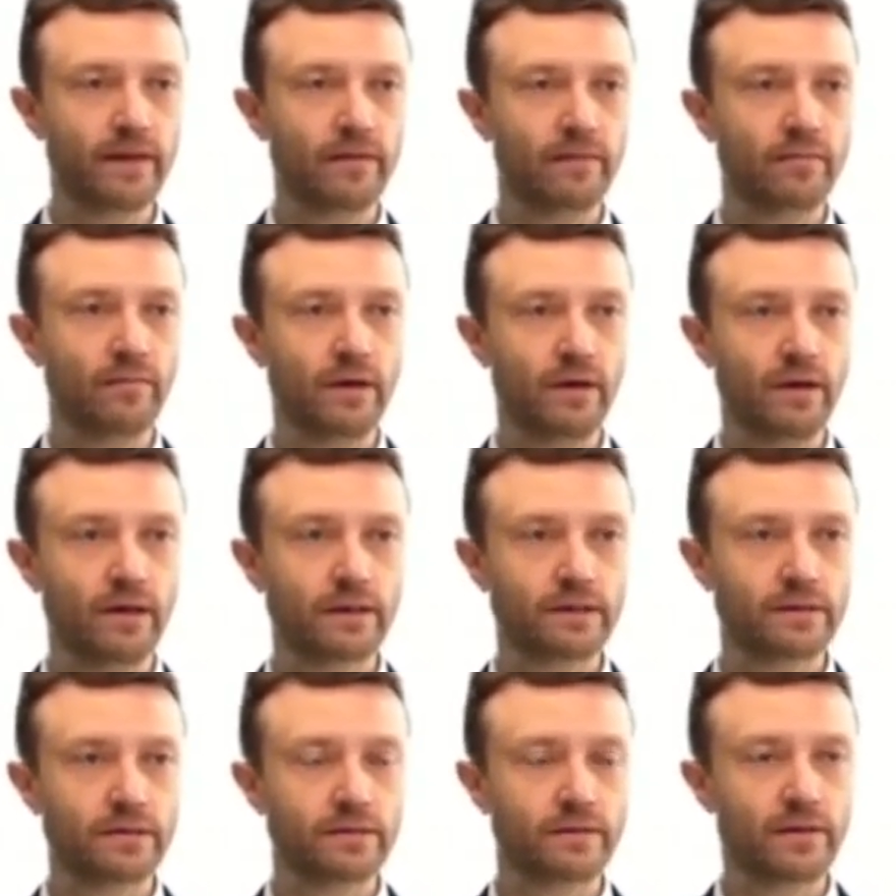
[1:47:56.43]

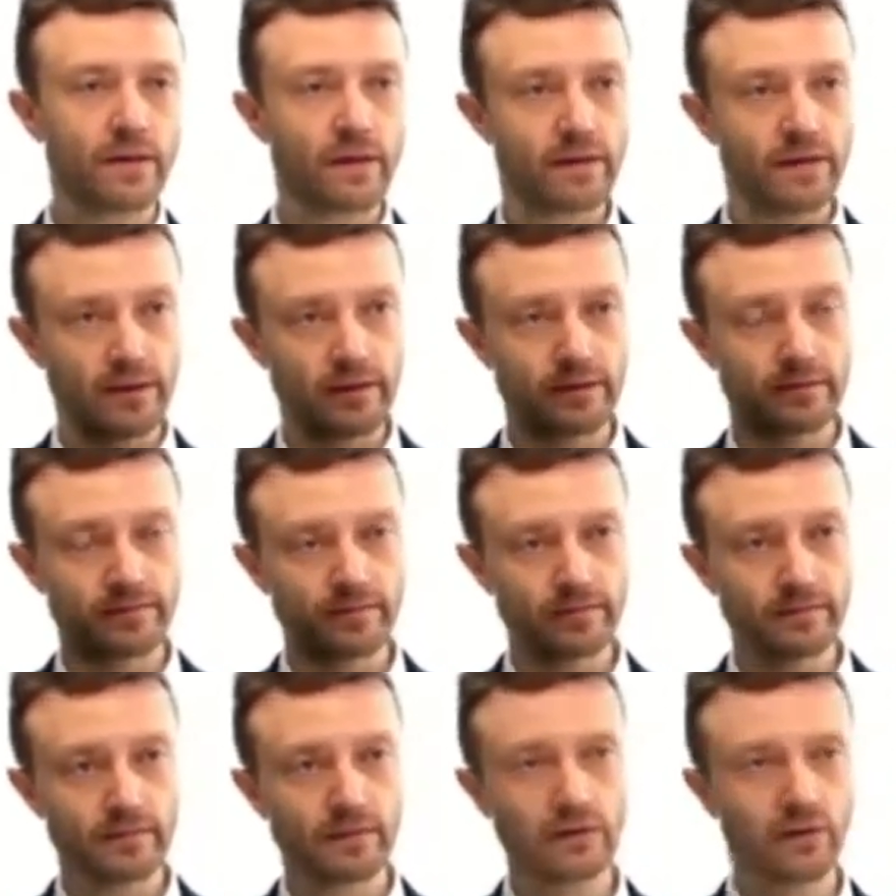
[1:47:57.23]
but the
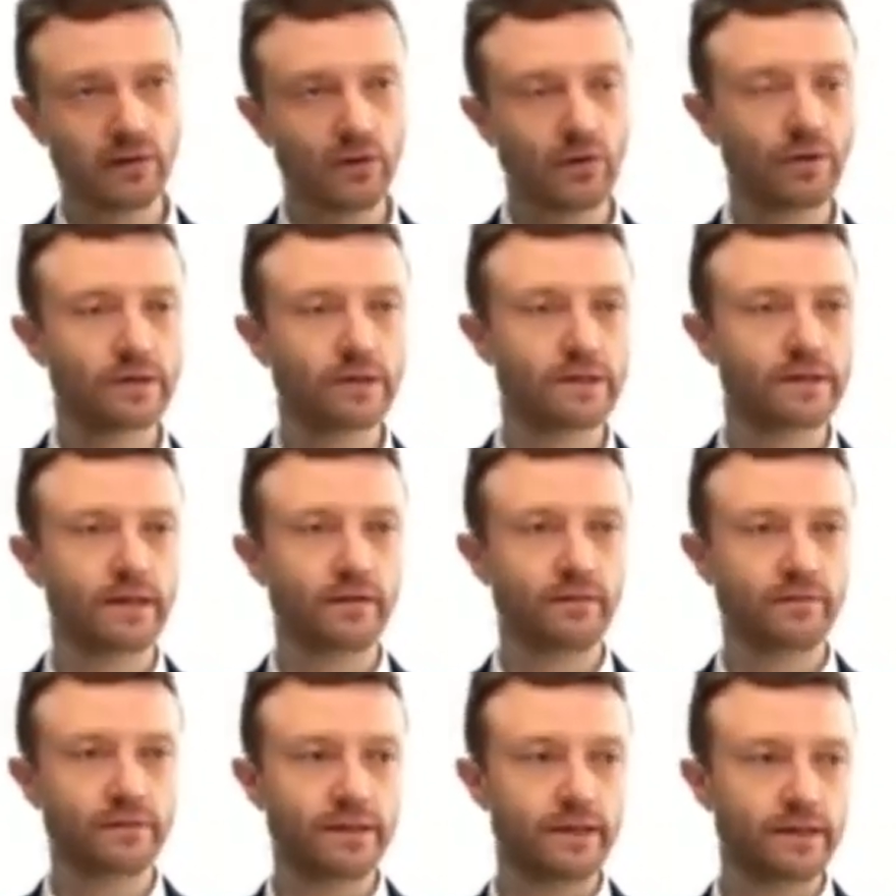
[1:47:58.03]
law
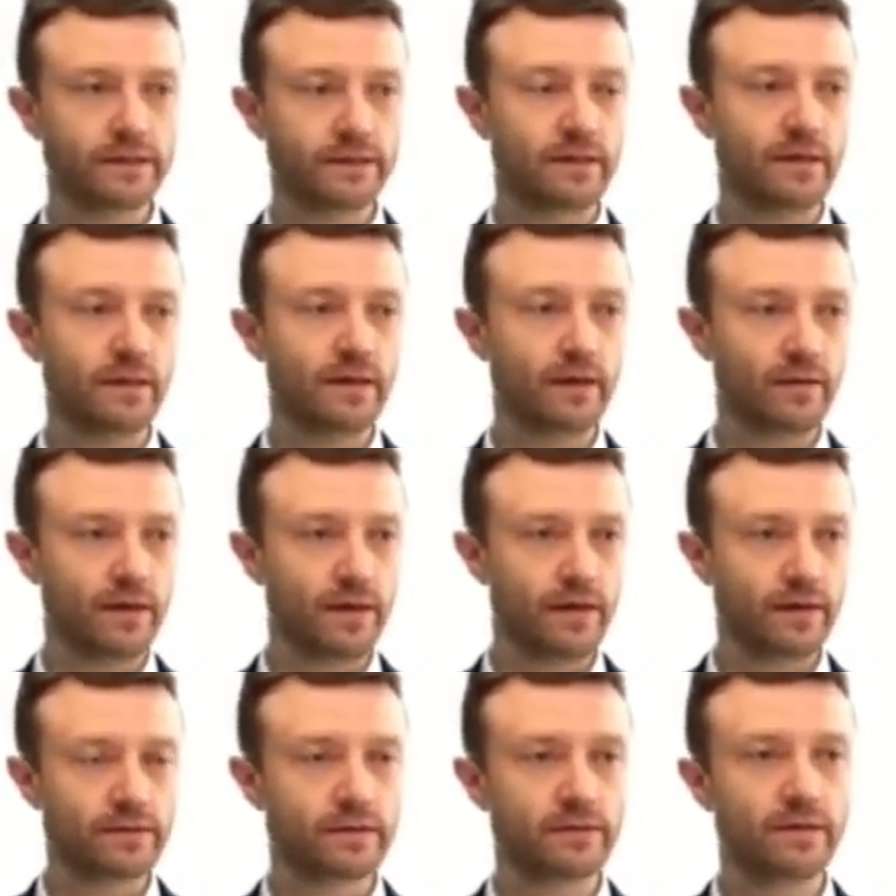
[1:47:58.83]
itself says clearly
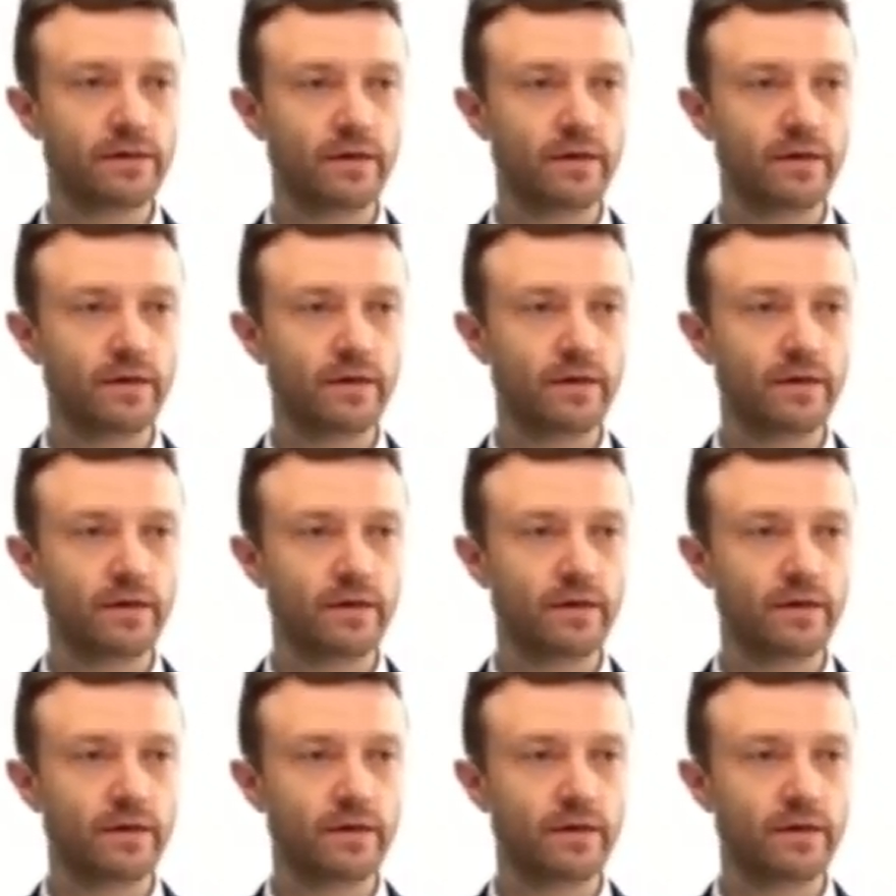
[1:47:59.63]
that